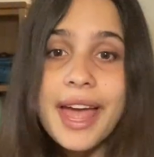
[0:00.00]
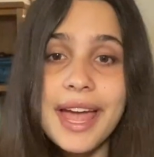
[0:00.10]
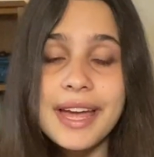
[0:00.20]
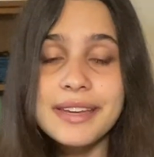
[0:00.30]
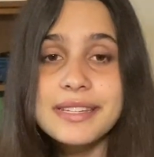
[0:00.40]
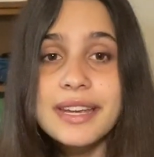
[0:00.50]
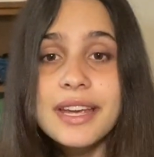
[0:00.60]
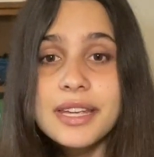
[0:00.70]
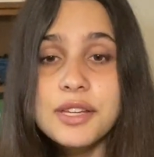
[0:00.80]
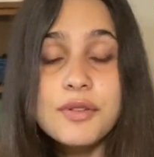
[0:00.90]
and
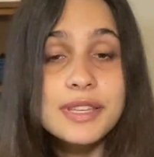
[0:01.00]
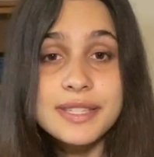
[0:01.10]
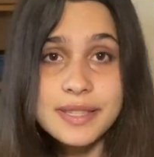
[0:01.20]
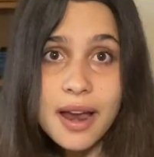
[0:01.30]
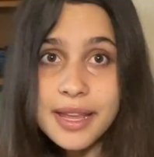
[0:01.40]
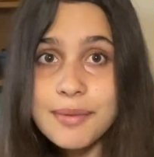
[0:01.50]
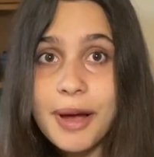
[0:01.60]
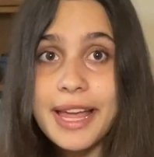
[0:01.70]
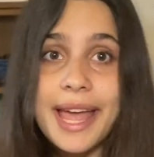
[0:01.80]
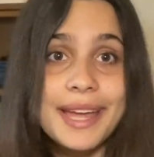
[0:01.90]
you can study
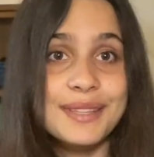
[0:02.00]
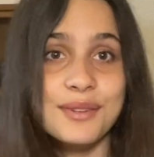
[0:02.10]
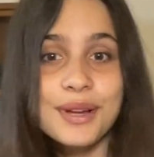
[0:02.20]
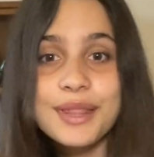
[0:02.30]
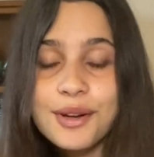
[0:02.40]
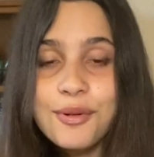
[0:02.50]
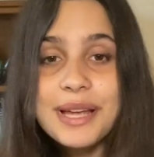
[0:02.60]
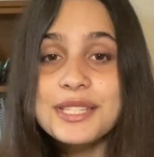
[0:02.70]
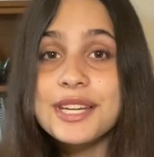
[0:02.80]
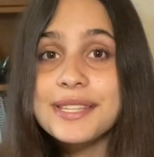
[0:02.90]
by answering their
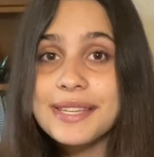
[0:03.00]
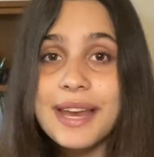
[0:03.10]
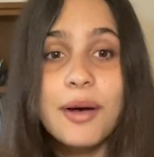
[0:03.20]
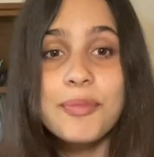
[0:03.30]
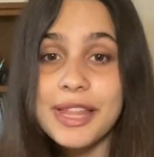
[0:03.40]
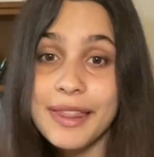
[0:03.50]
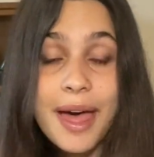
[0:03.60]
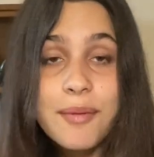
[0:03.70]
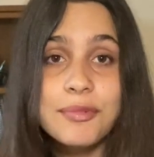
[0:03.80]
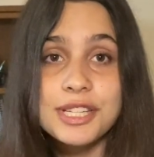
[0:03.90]
questions and helping
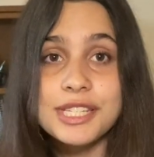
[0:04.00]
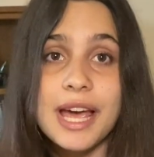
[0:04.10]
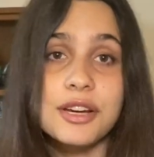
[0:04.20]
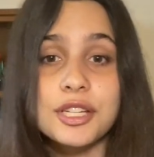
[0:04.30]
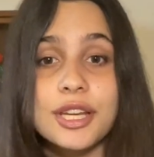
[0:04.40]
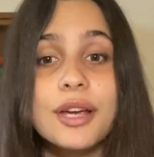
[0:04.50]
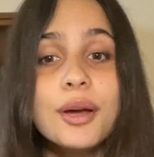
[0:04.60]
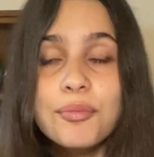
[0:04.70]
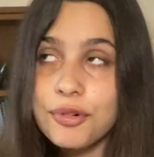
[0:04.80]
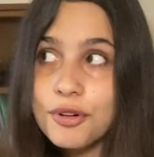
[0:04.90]
them, which is actually
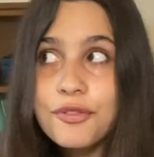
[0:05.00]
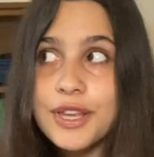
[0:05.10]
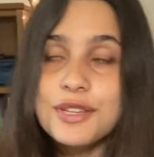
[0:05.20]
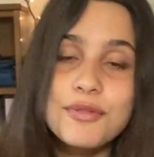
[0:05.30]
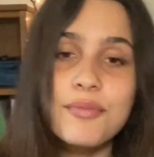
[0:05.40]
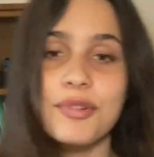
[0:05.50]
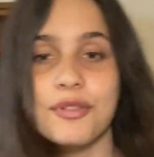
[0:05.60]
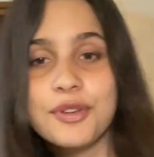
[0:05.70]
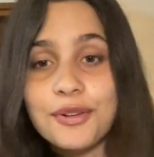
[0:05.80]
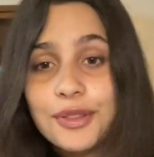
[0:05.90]
proven to improve your